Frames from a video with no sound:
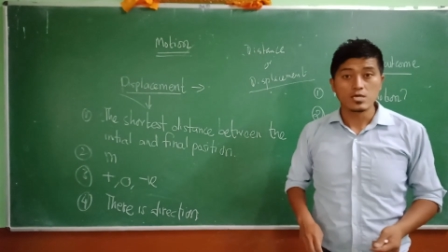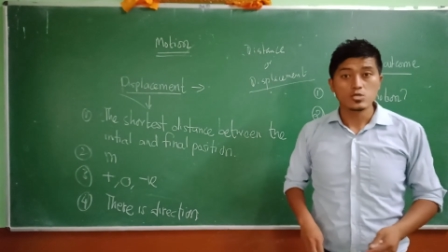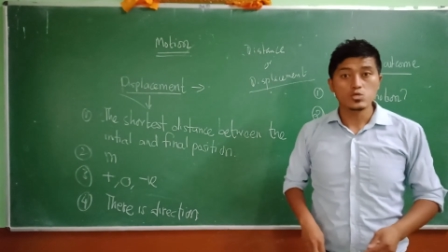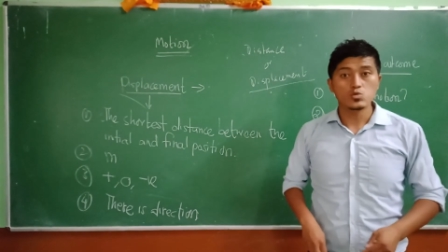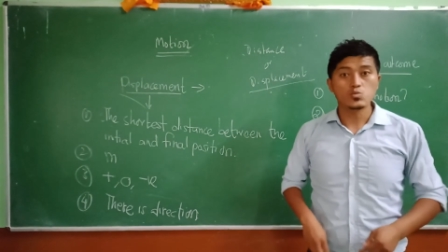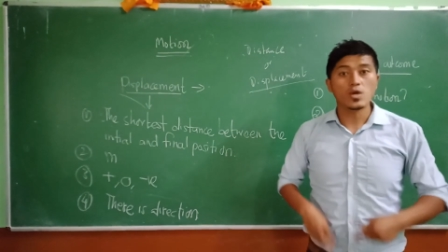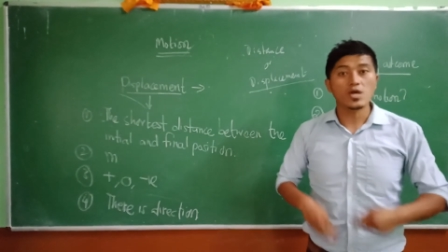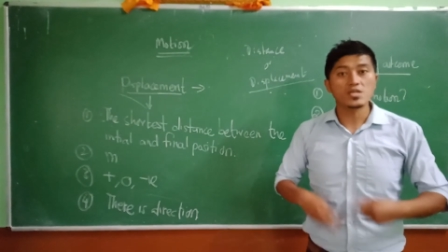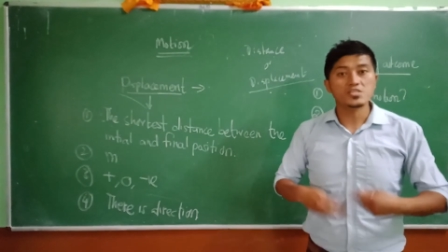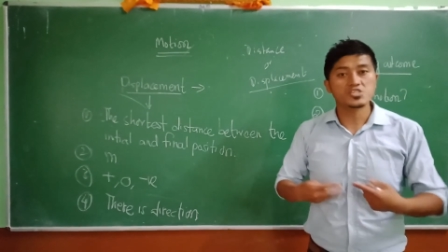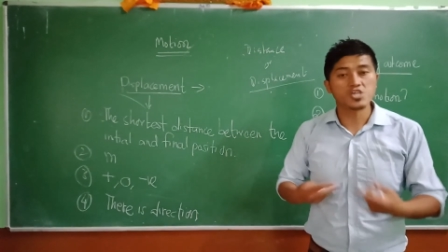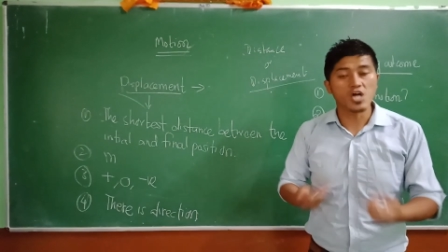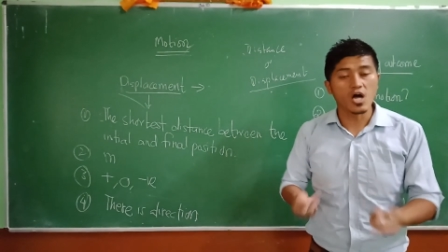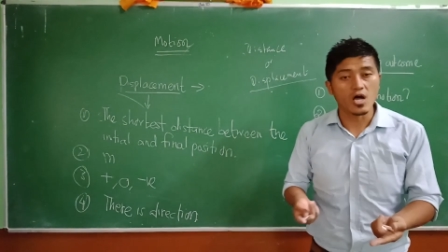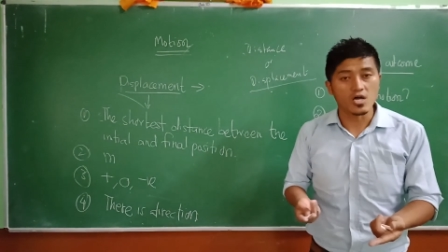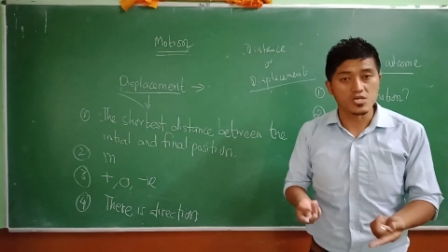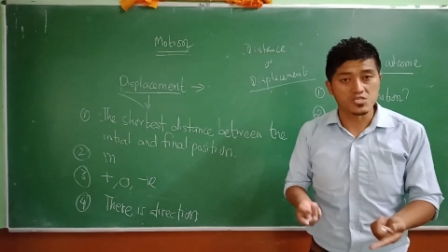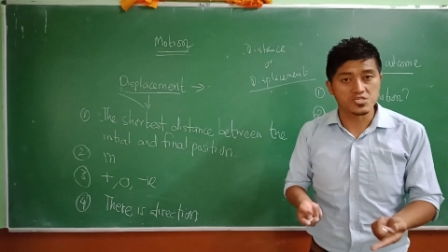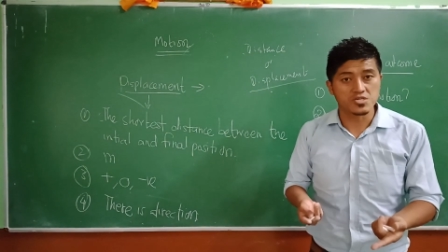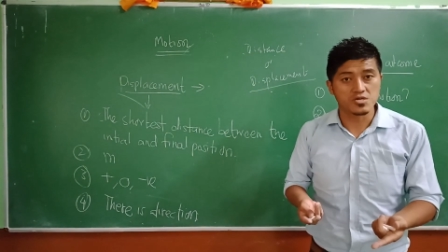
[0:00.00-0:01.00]
you get
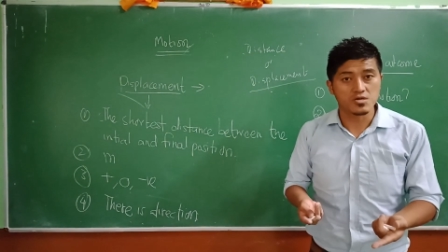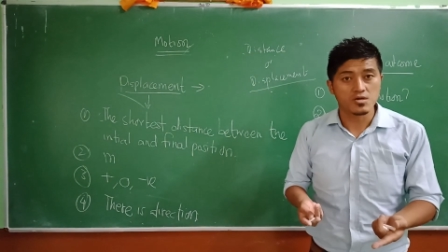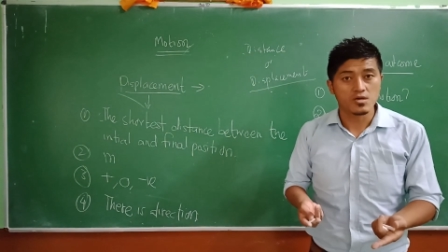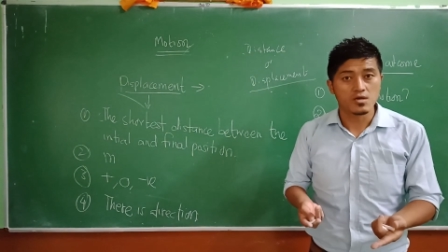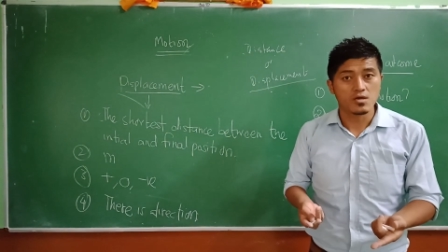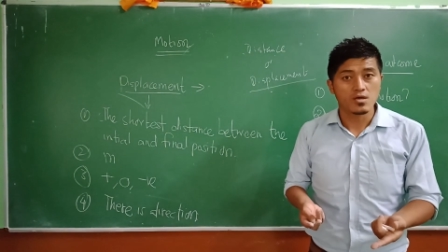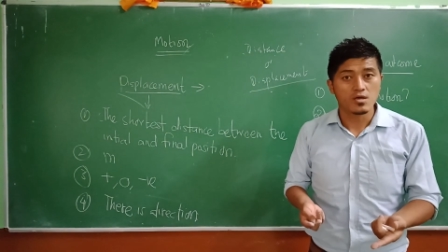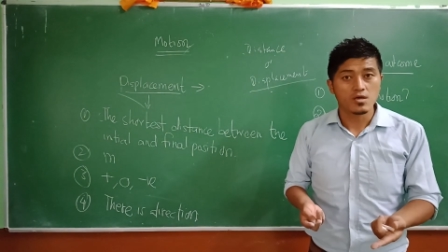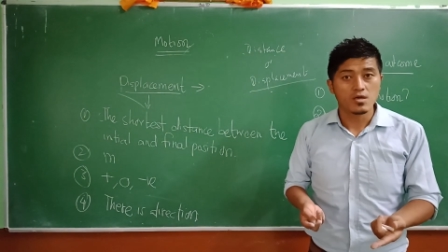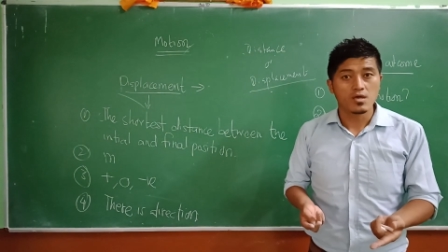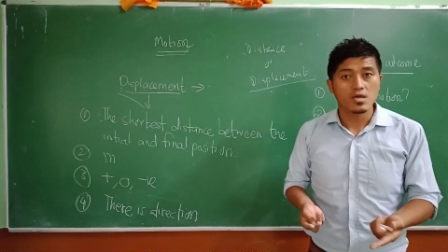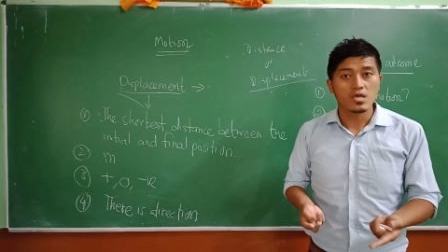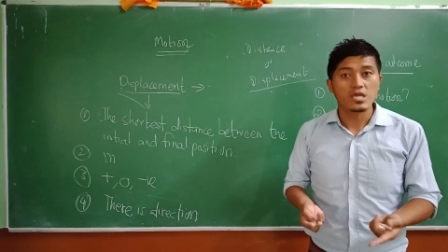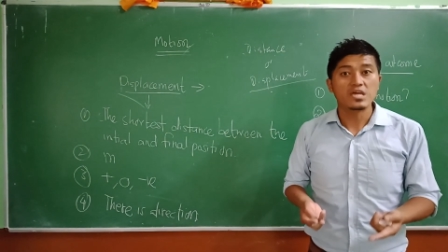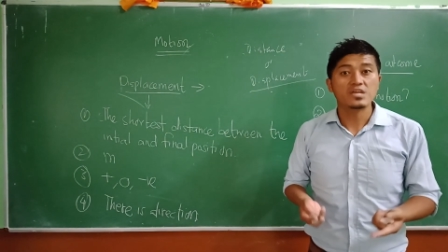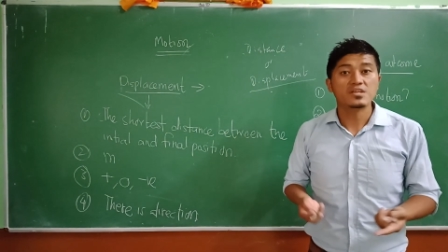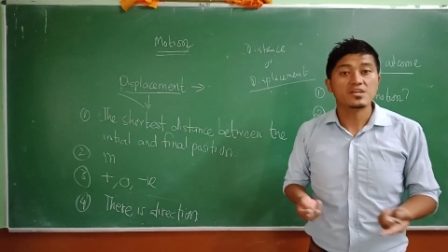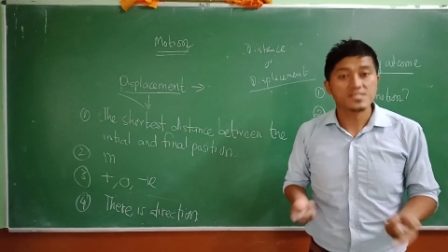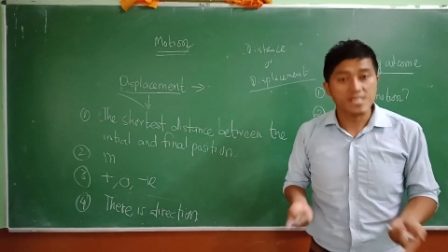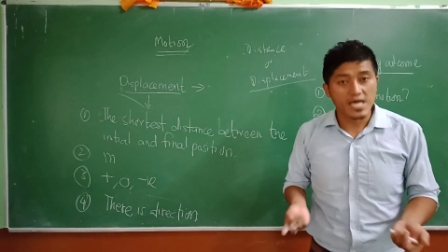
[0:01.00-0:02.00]
charged
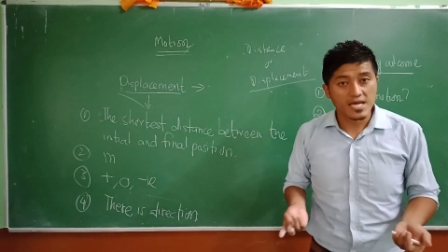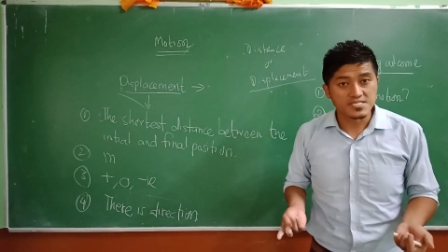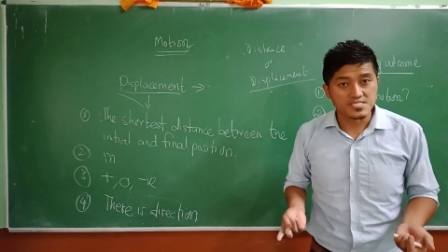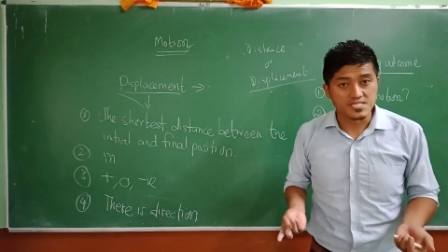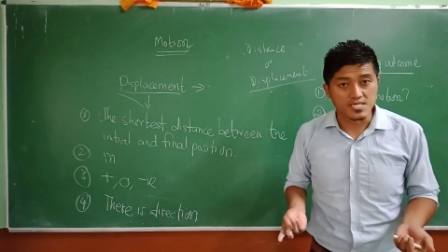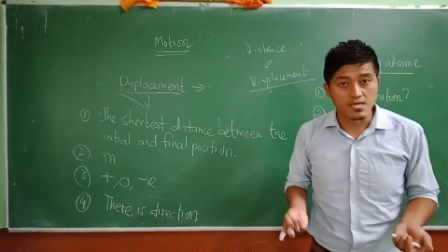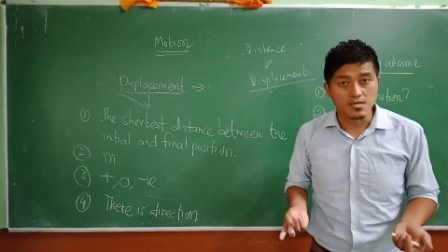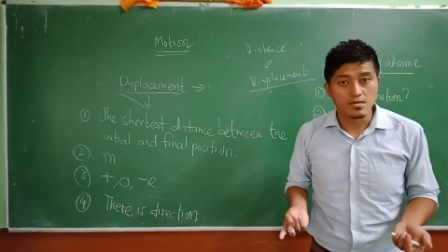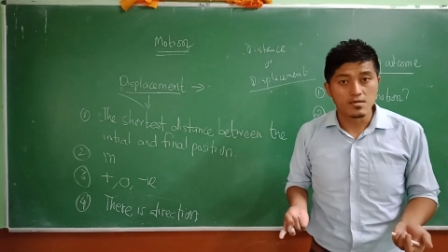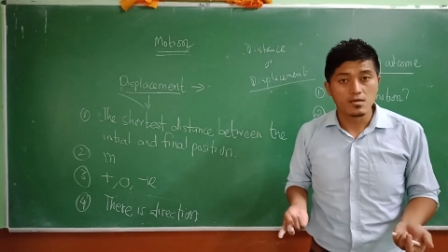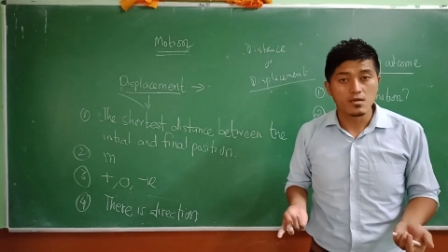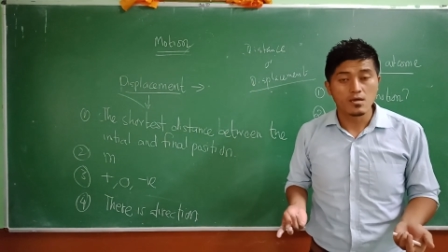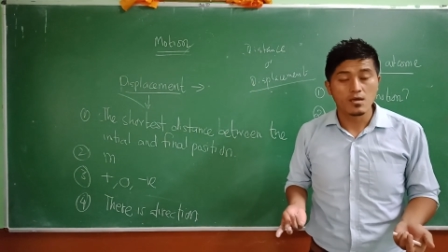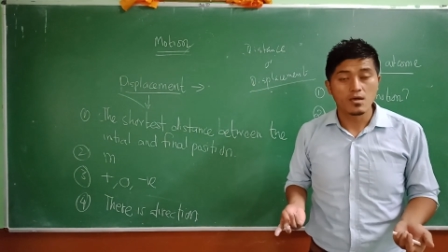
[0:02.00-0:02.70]
in a taxi?